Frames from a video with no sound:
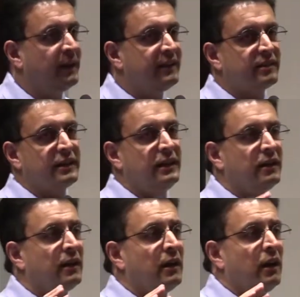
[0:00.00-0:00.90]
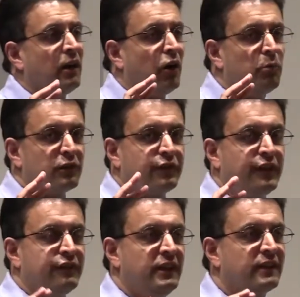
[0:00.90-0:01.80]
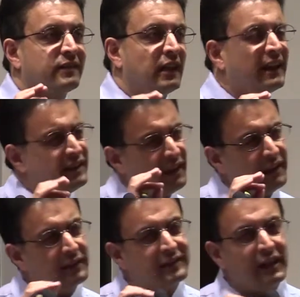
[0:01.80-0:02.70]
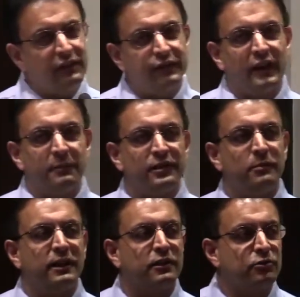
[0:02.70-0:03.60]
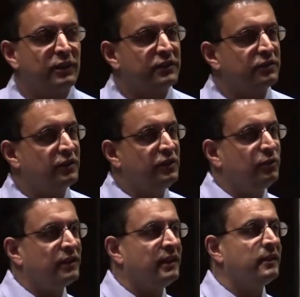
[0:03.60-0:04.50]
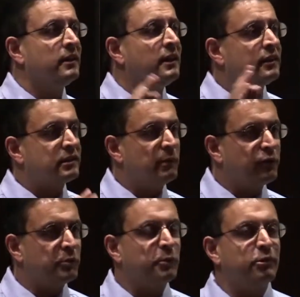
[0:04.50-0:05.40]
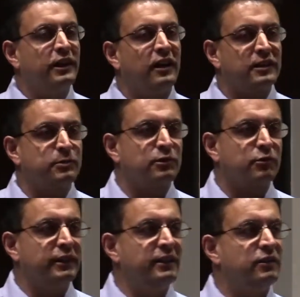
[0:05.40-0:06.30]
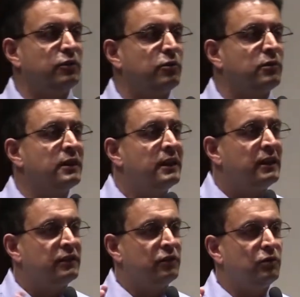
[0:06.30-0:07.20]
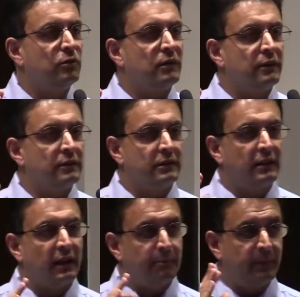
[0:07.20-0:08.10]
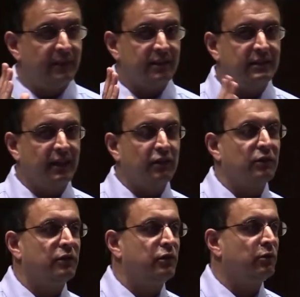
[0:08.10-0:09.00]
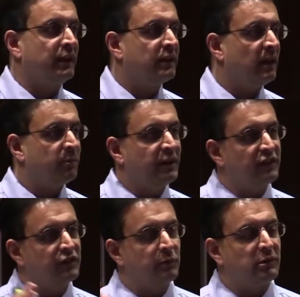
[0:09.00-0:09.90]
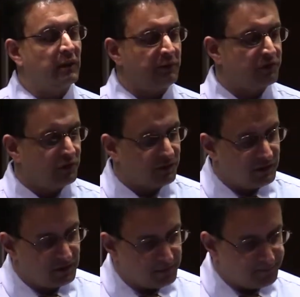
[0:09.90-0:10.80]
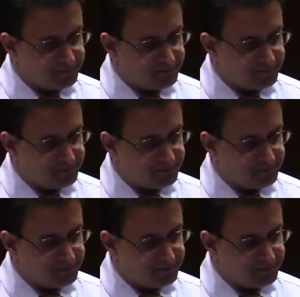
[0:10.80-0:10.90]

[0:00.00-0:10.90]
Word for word: basically almost 50 to, actually I think 75% of medical directors are using some form of pre-hospital screening tool to basically take you to a comprehensive primary stroke center.